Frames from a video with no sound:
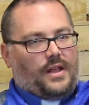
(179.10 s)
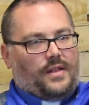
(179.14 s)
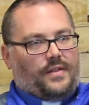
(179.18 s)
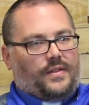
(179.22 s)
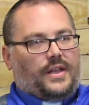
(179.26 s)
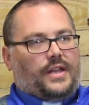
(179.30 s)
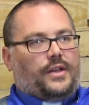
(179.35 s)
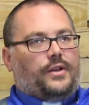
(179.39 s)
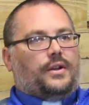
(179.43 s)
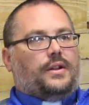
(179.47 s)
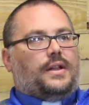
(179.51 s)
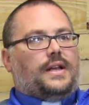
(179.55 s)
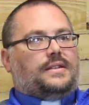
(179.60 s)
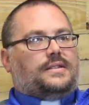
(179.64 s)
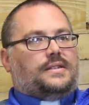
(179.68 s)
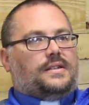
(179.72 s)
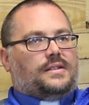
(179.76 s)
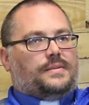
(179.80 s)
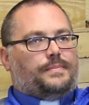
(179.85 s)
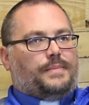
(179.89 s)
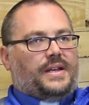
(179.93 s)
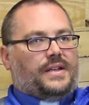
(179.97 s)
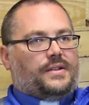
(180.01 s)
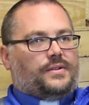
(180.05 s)
They utilize that
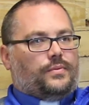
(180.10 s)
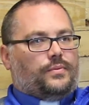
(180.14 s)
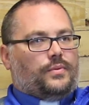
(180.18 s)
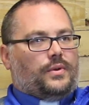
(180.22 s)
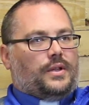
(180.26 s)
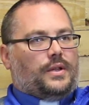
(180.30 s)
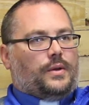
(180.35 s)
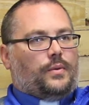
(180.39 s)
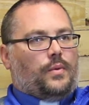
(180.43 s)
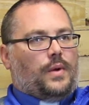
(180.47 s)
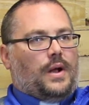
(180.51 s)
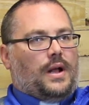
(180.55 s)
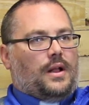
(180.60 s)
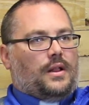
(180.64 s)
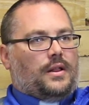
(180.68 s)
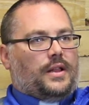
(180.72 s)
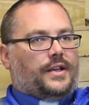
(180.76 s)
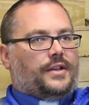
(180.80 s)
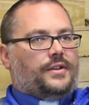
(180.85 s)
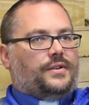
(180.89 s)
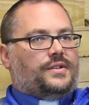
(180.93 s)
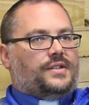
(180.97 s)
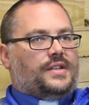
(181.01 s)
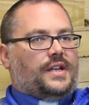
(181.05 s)
space really well.
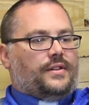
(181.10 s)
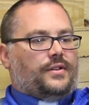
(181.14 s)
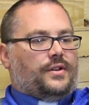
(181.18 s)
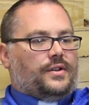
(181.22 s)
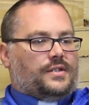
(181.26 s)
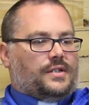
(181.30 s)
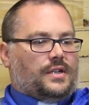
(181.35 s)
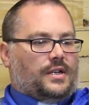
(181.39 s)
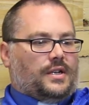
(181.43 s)
Like you said, there's